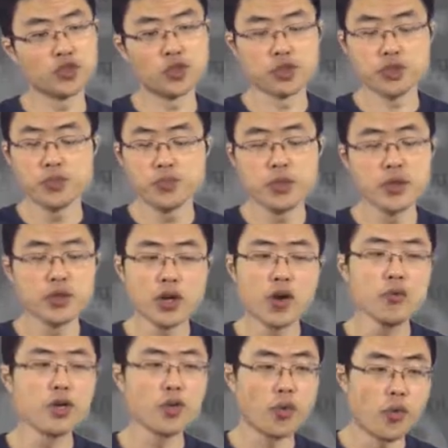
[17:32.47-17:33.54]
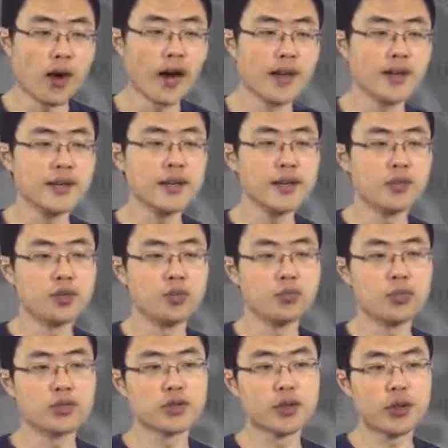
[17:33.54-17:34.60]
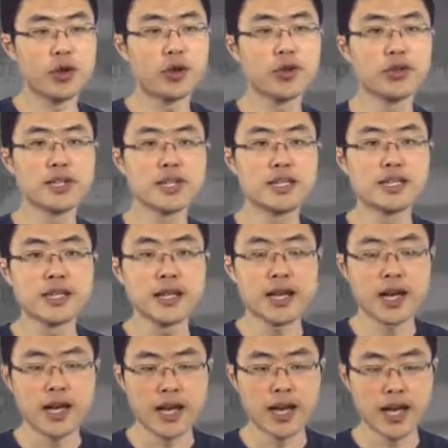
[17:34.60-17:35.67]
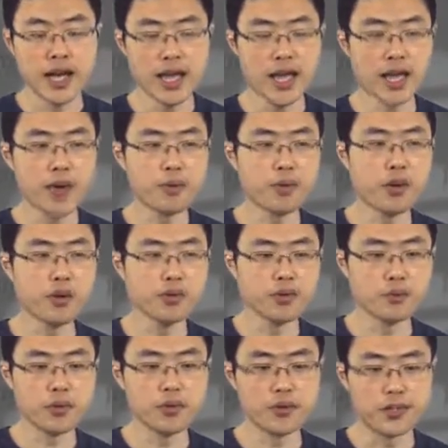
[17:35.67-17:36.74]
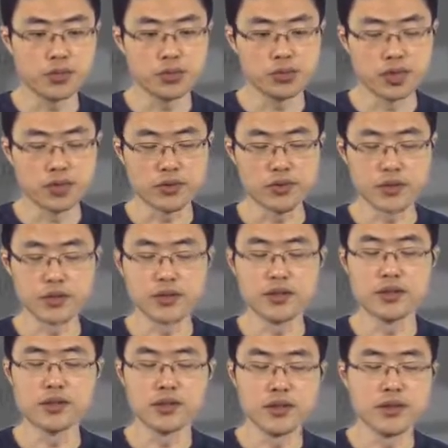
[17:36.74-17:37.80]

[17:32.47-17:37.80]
you may not require to reach all these uh, n possible situations, the,